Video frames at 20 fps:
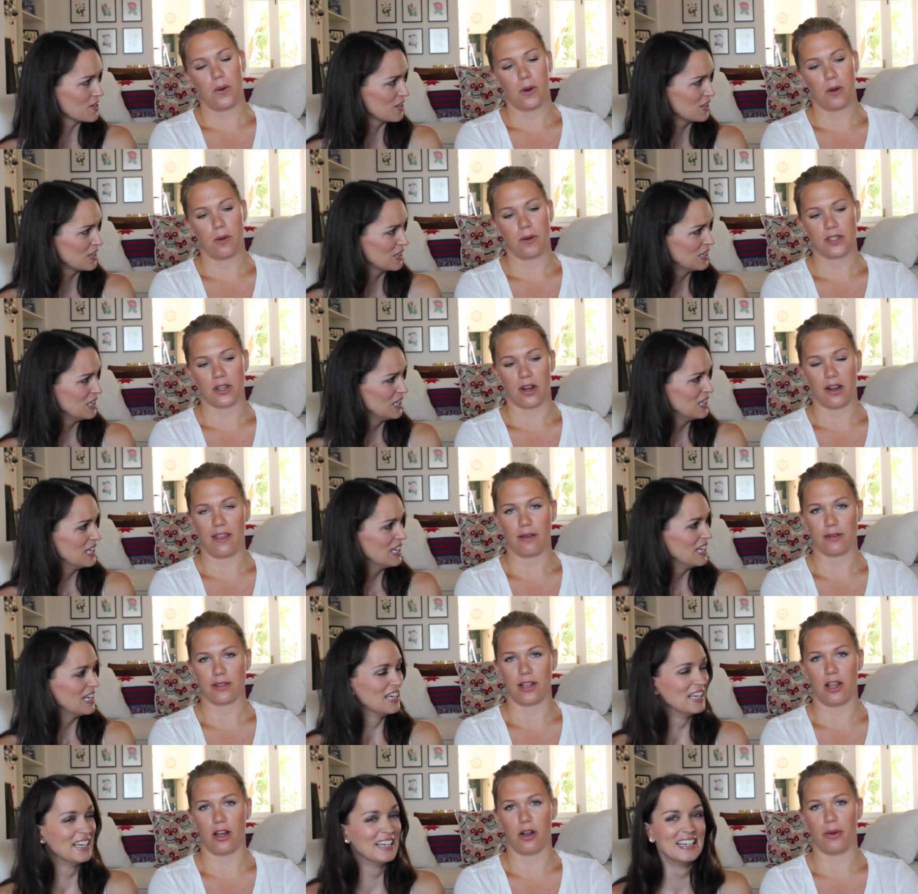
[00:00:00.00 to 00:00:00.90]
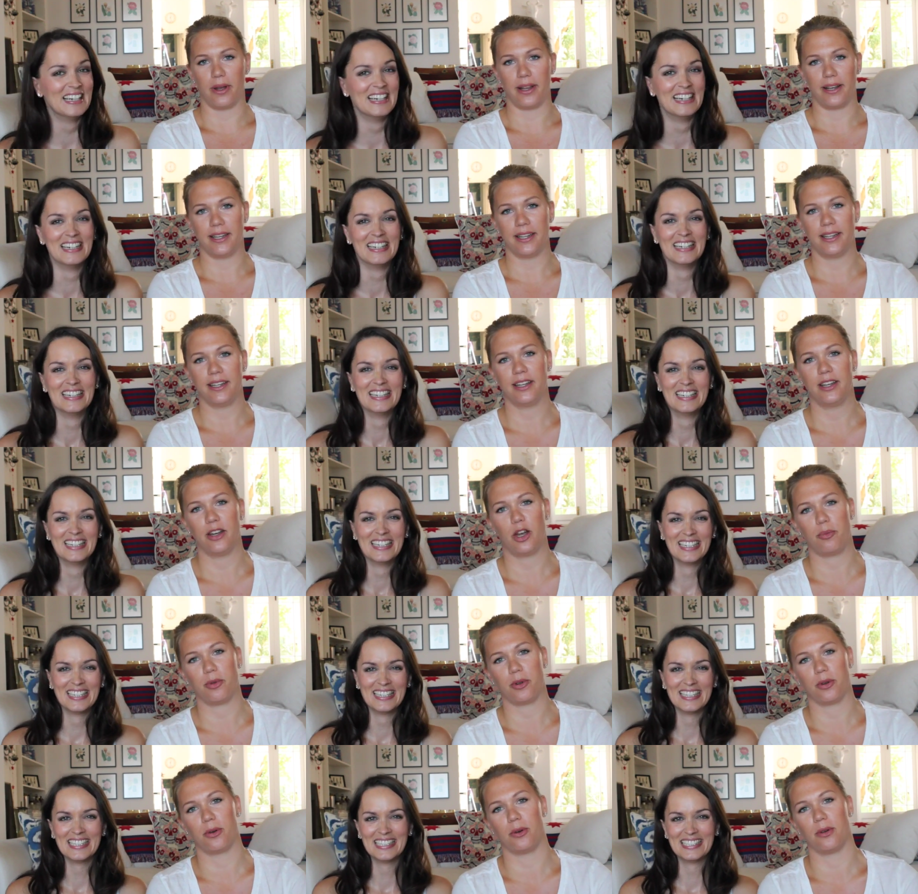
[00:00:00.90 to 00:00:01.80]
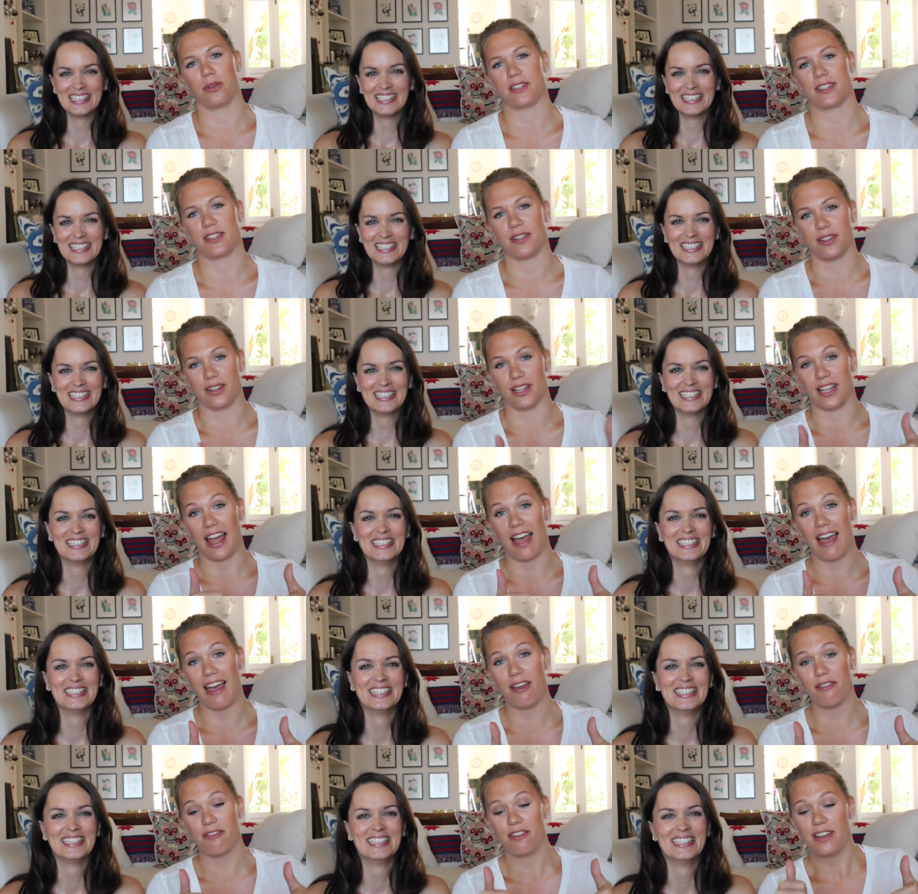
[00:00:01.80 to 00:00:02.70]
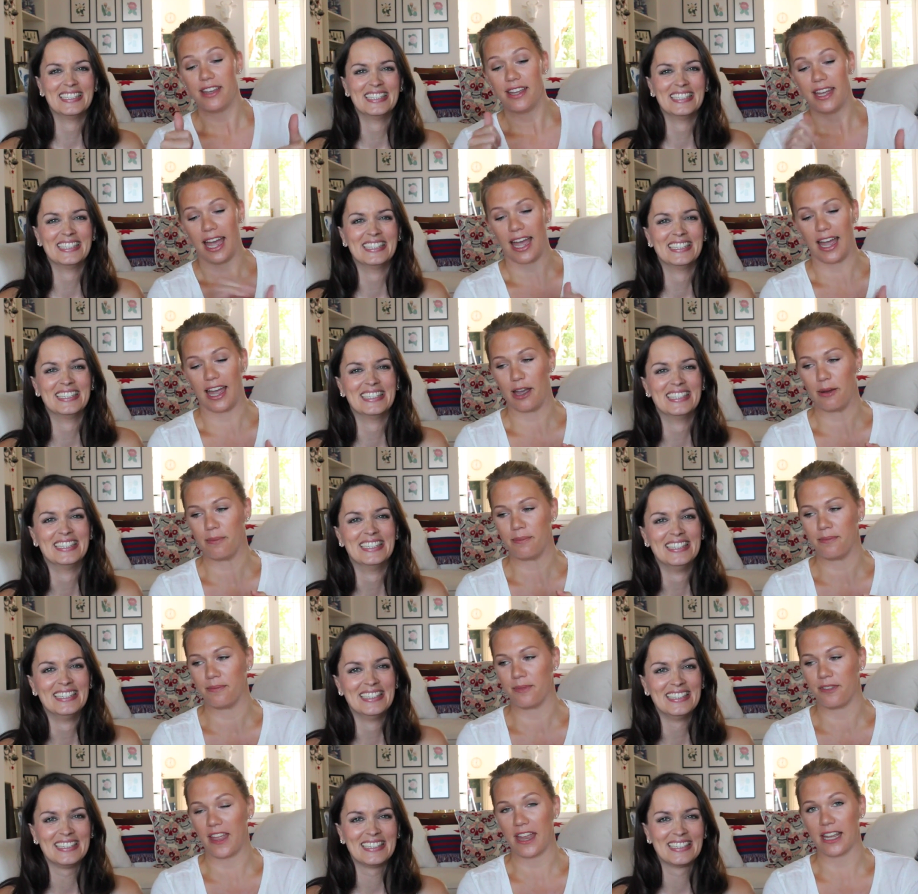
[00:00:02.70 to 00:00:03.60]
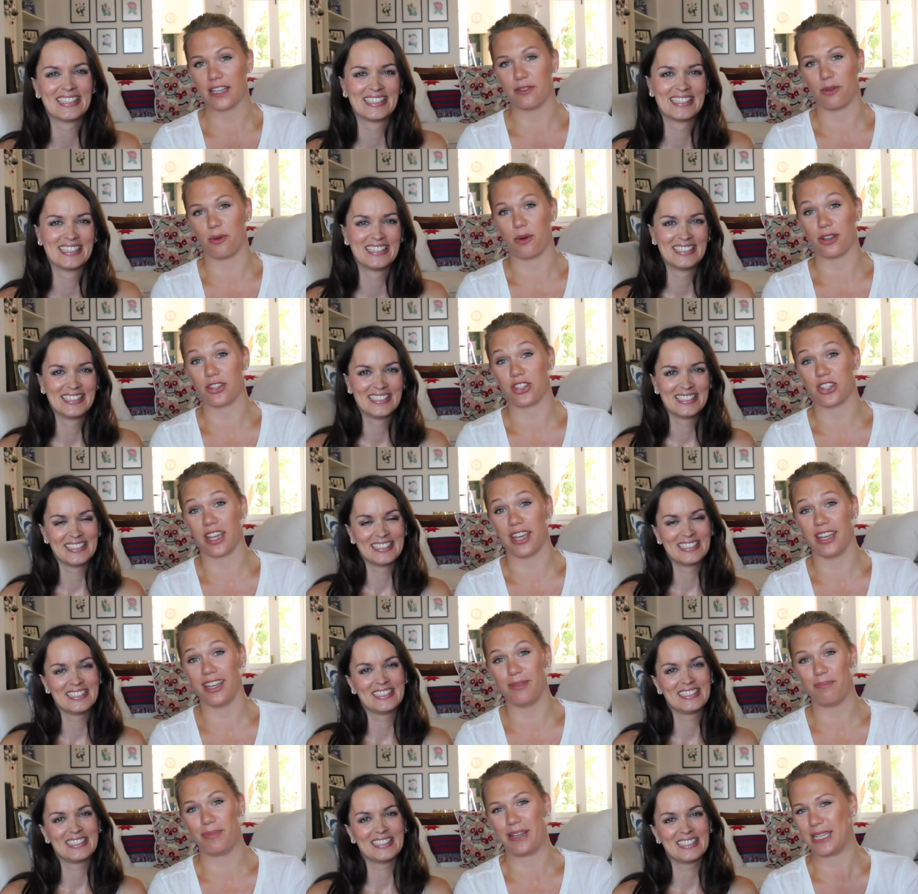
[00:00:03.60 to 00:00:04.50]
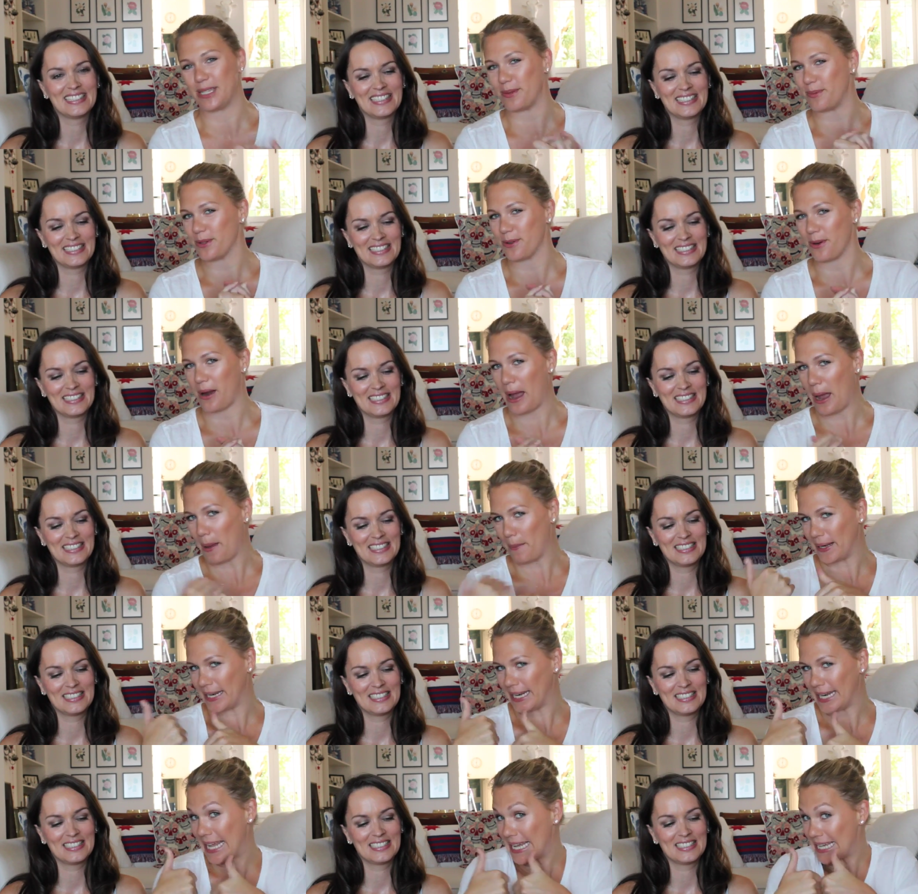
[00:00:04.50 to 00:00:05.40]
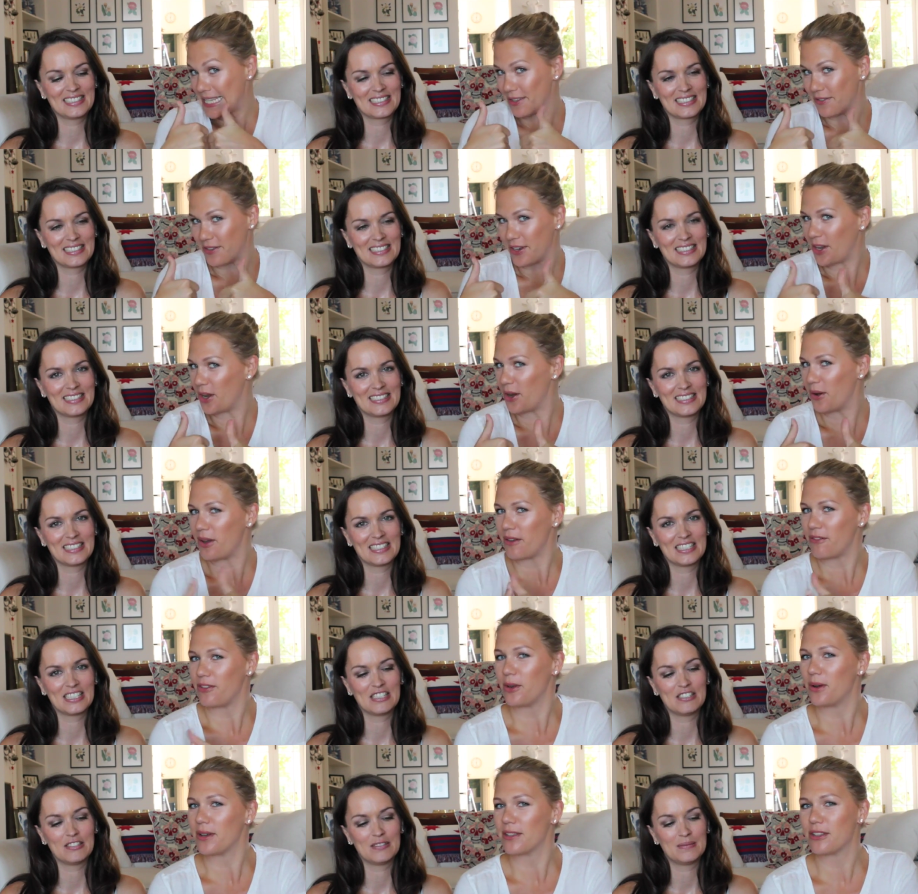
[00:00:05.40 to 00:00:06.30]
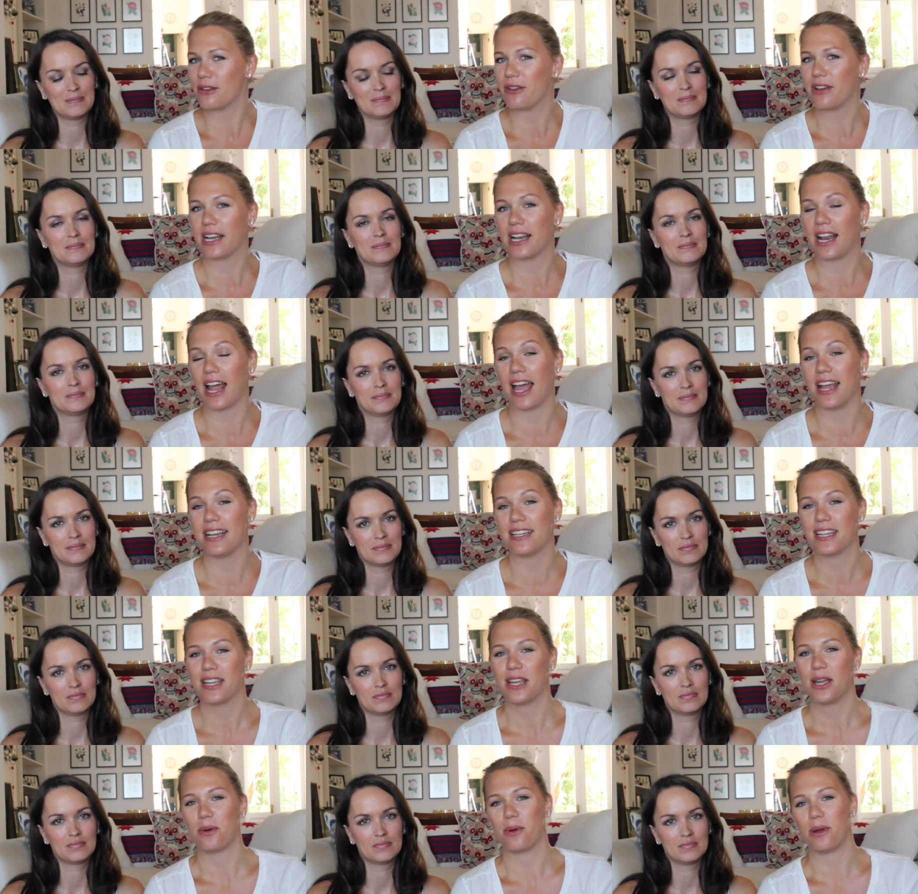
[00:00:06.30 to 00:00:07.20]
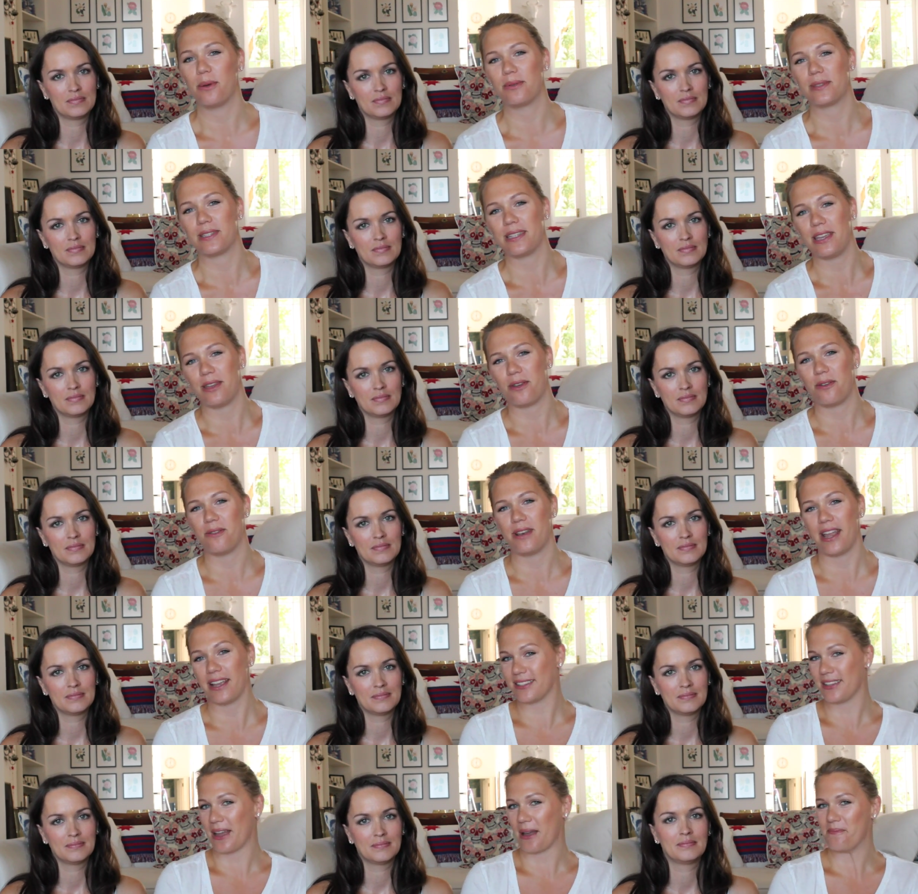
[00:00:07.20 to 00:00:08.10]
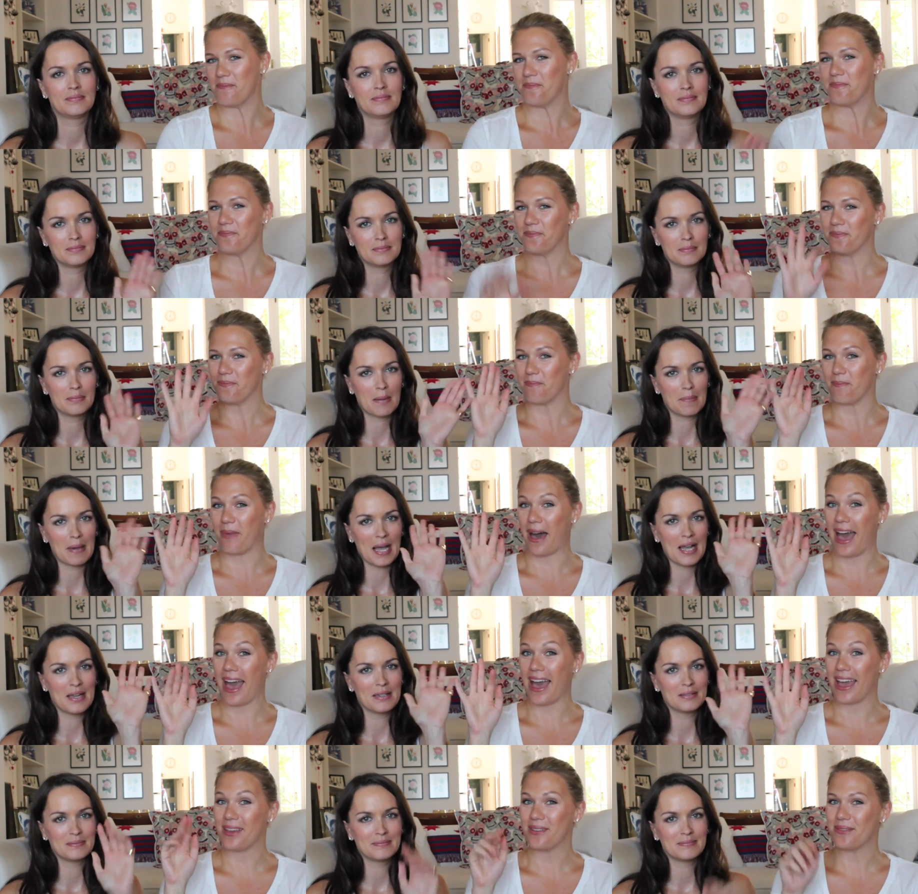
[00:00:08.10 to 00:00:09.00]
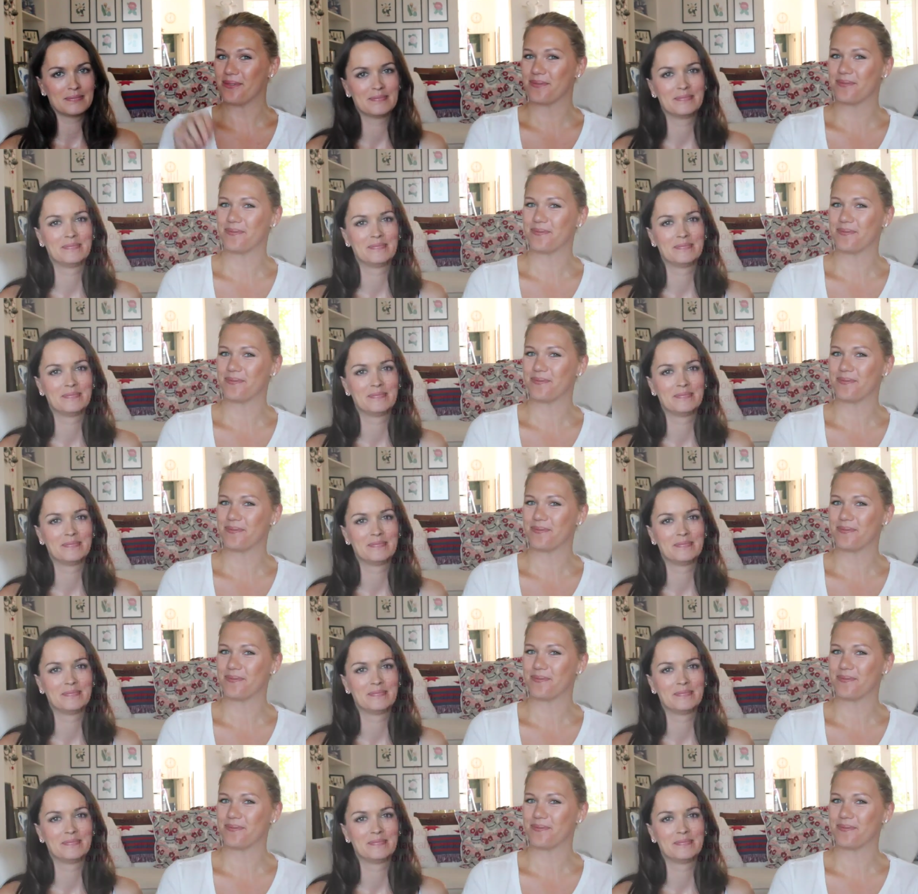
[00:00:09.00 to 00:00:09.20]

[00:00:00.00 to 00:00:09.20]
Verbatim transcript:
Speaker 1: Ooh, sorry, that was a long one. Hope you're all still alive. Um, thanks for watching. Please subscribe and like the video if you are so inclined. Mm. We will see you next time.
Speaker 2: Bye bye.